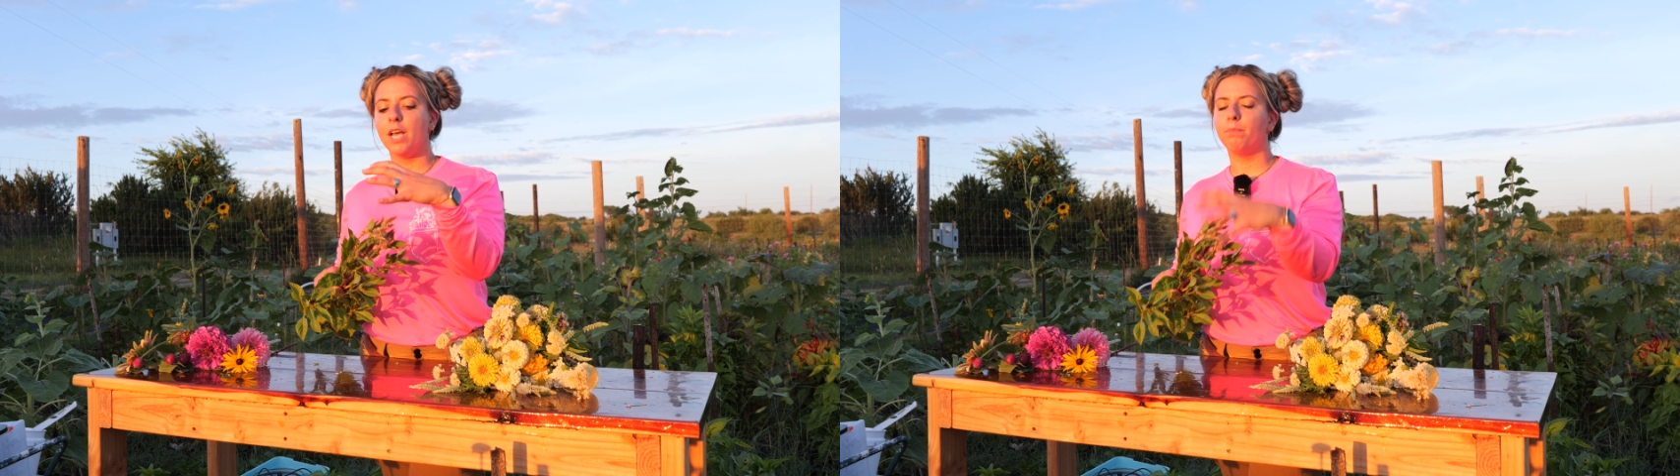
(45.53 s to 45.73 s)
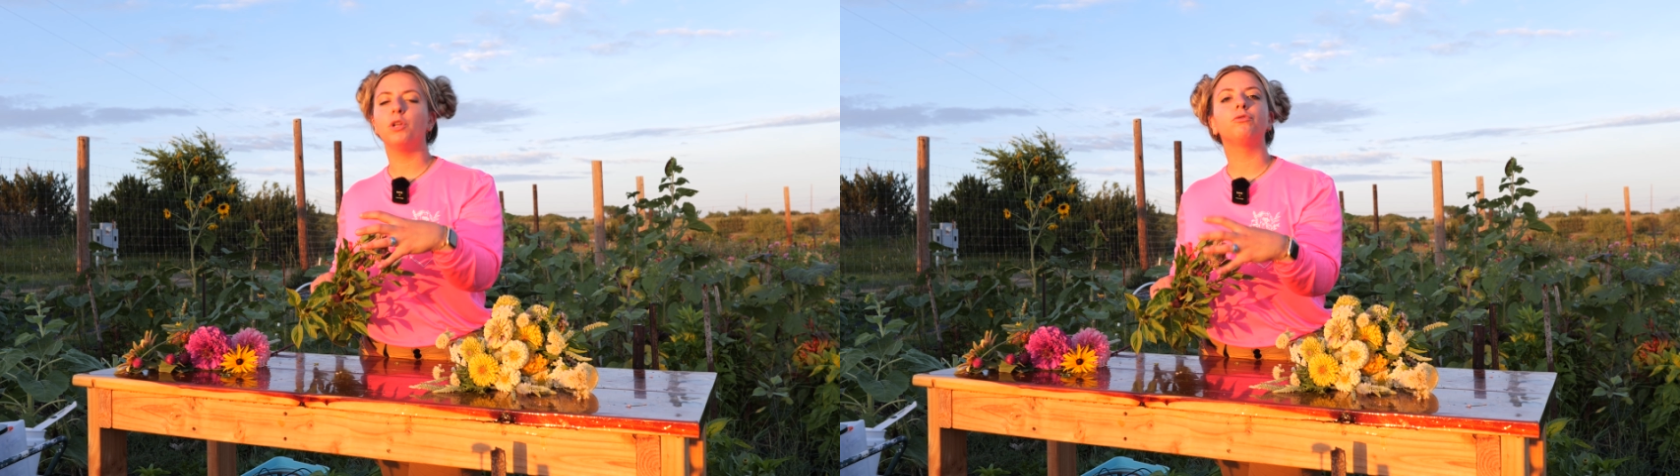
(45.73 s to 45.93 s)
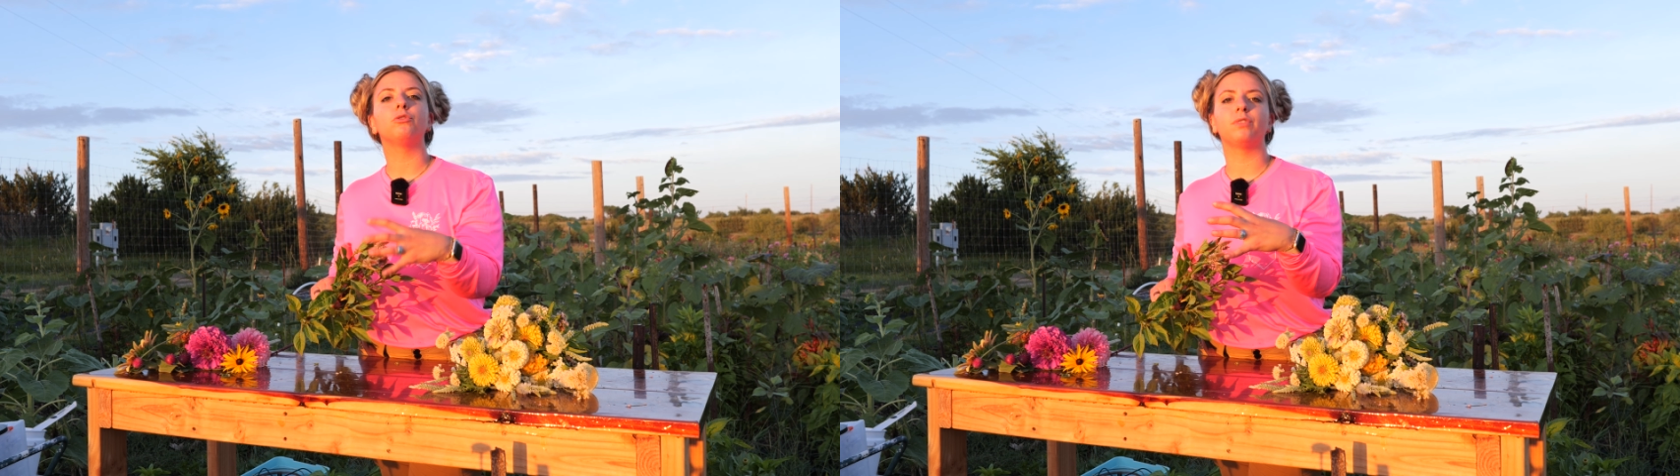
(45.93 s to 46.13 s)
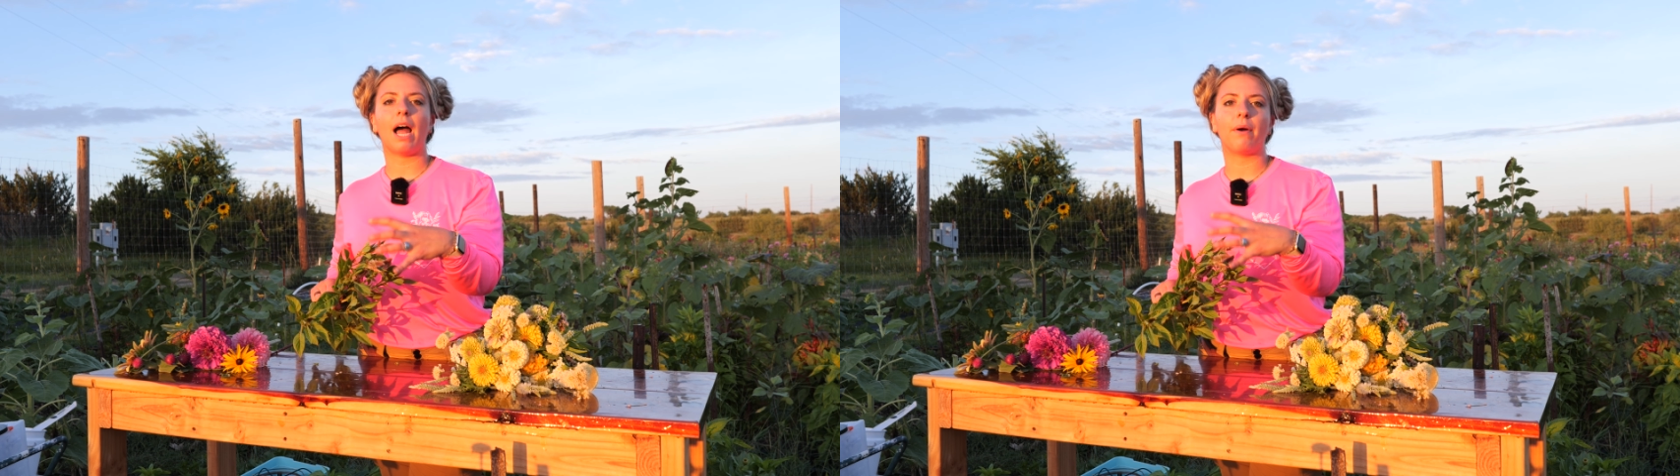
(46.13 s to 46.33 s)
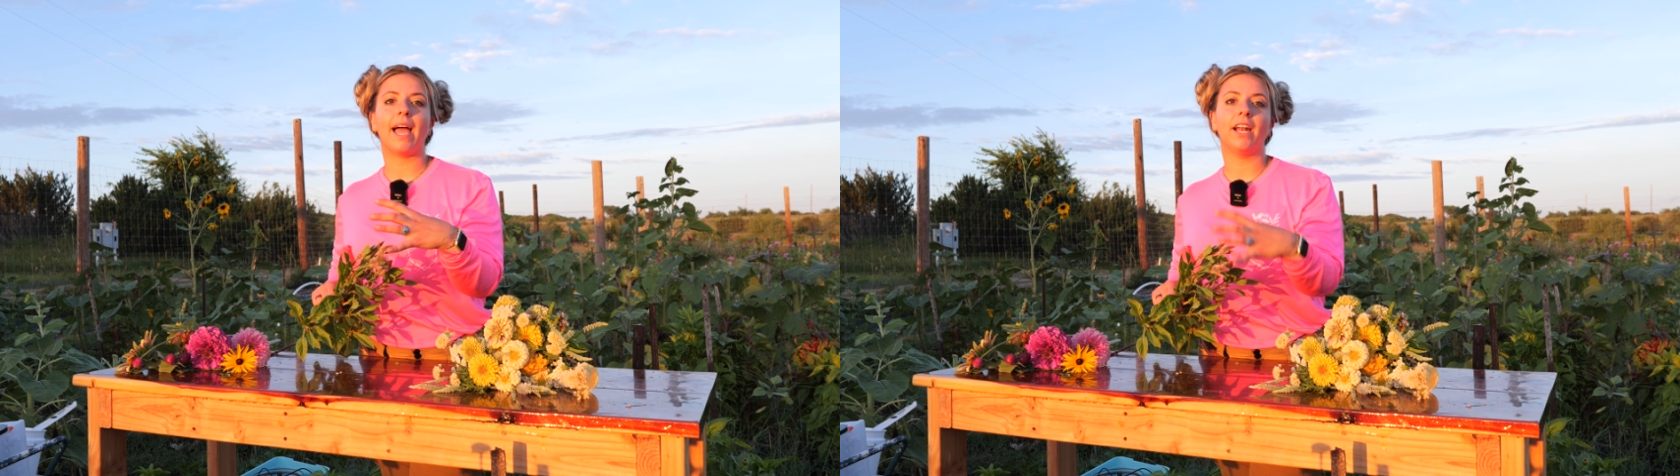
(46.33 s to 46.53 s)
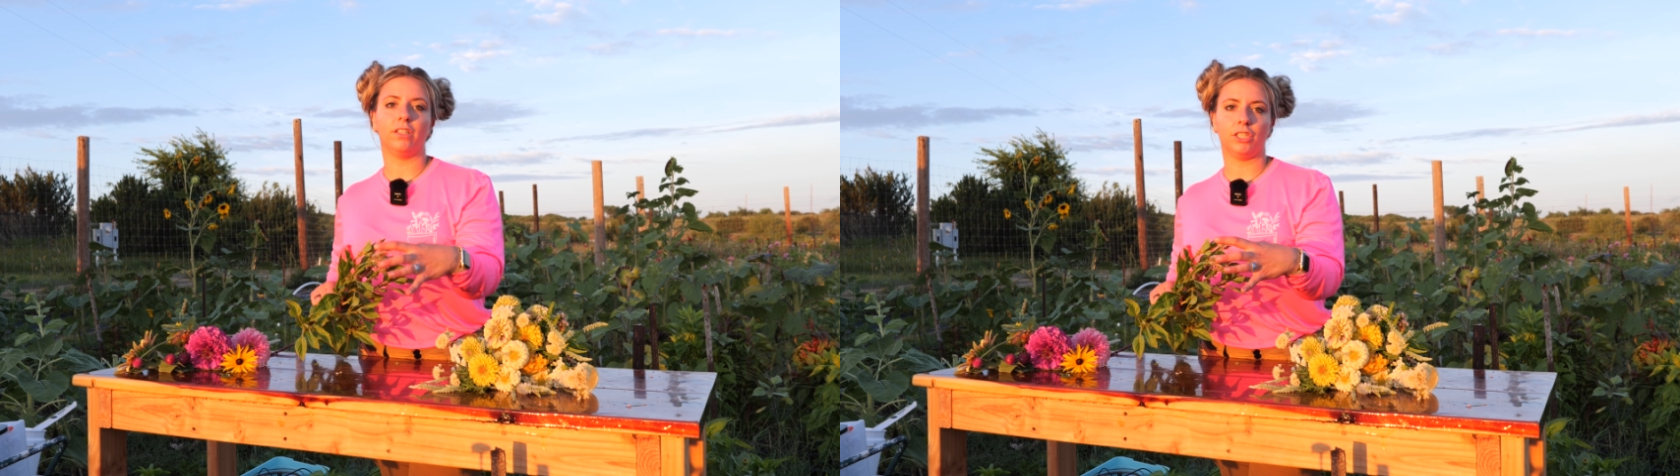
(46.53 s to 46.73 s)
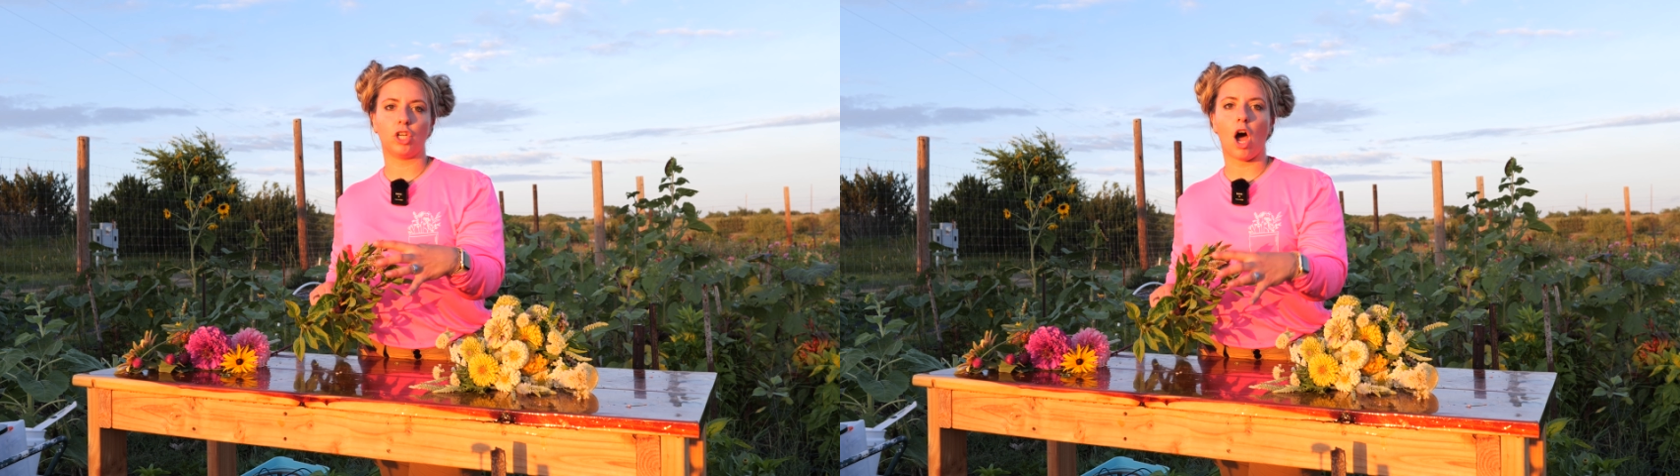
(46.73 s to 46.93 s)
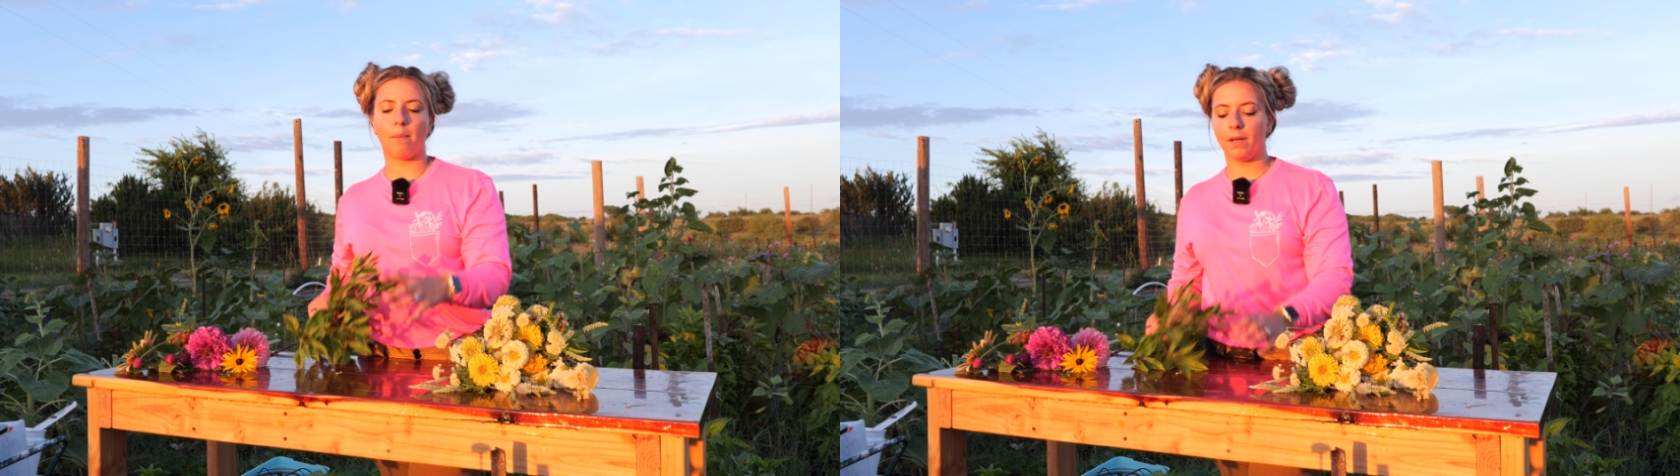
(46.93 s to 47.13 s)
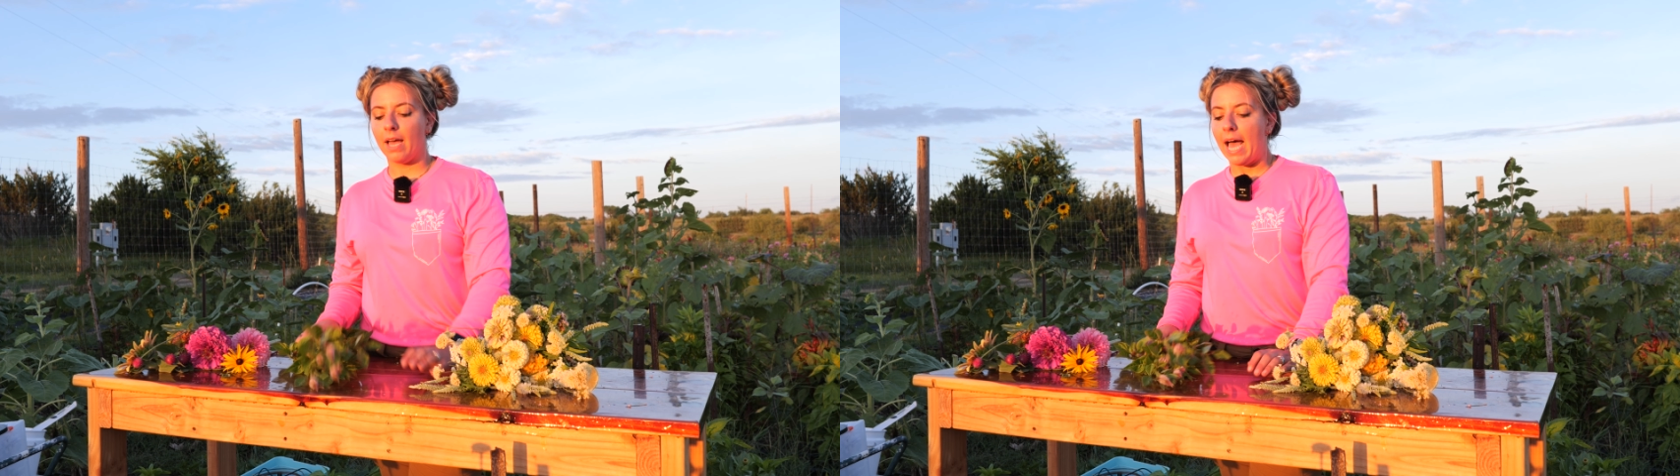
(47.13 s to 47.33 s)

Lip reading: Beautiful flower head on the top.